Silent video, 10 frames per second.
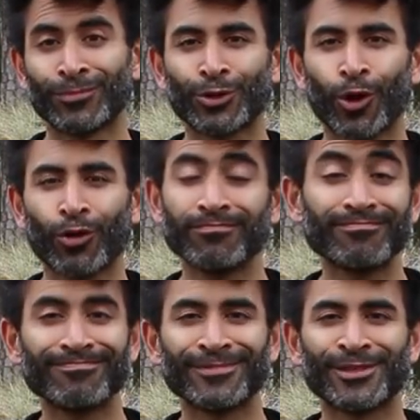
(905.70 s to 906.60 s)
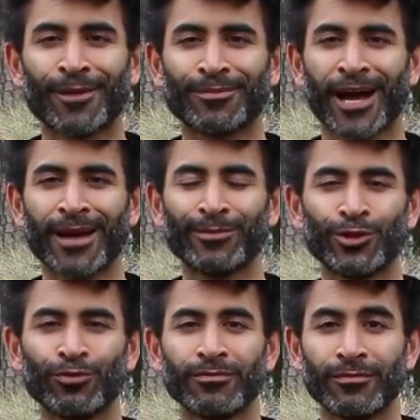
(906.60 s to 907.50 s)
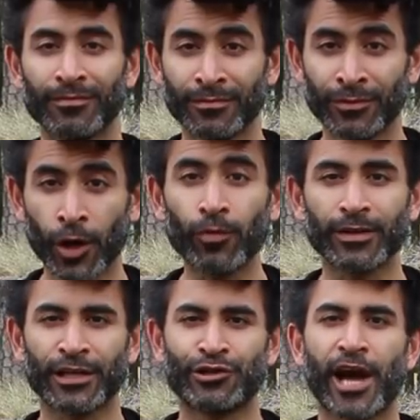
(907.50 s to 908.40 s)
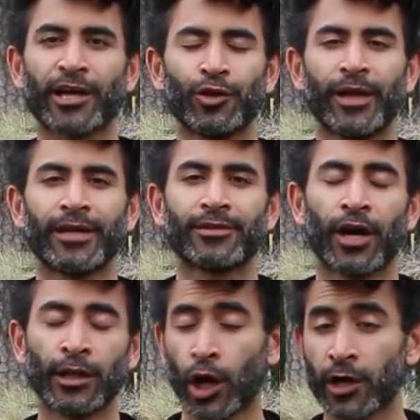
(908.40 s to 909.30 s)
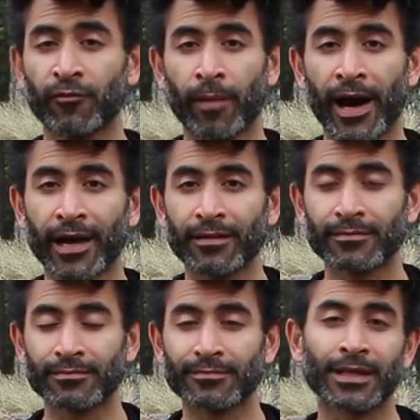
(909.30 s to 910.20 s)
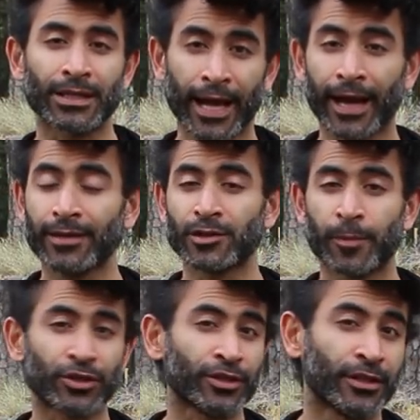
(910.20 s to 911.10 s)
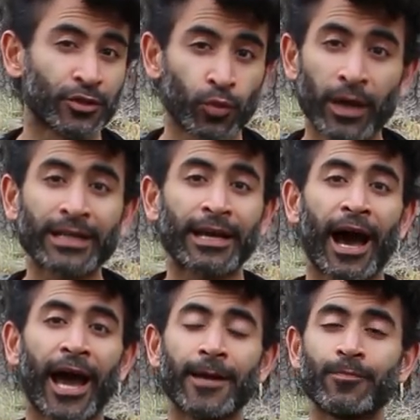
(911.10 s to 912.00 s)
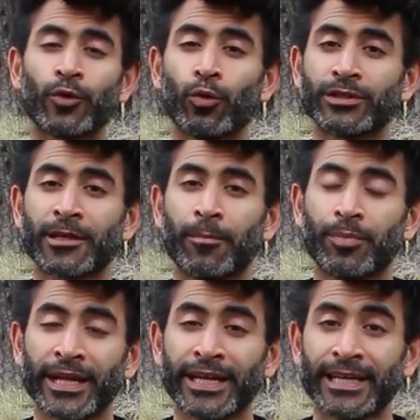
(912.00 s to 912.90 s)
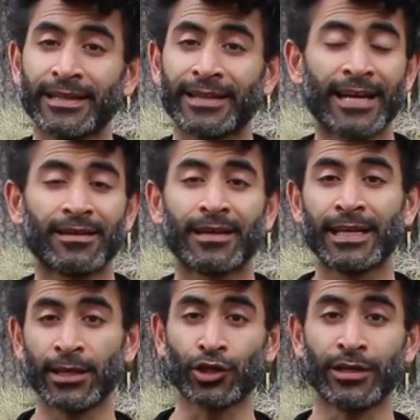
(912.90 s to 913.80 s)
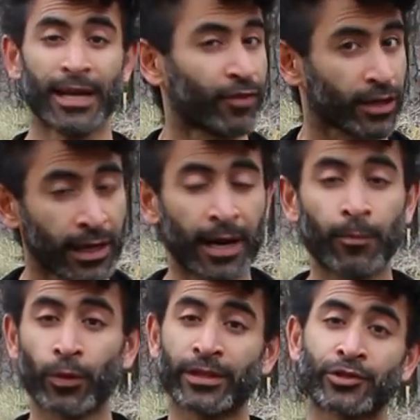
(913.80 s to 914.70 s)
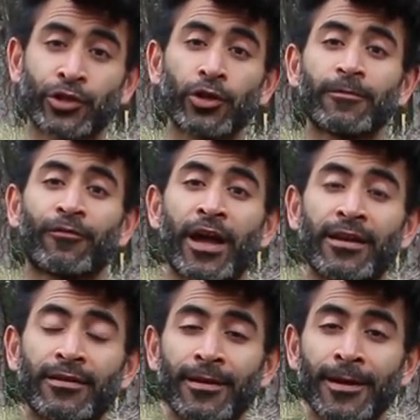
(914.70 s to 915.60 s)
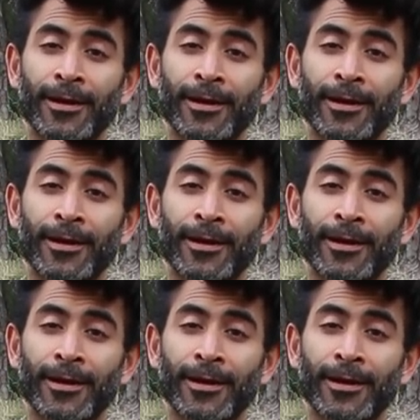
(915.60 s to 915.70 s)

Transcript: So sometimes you don't ejaculate. A lot of my clients, especially this one guy who was complaining that he could never come with his girlfriend.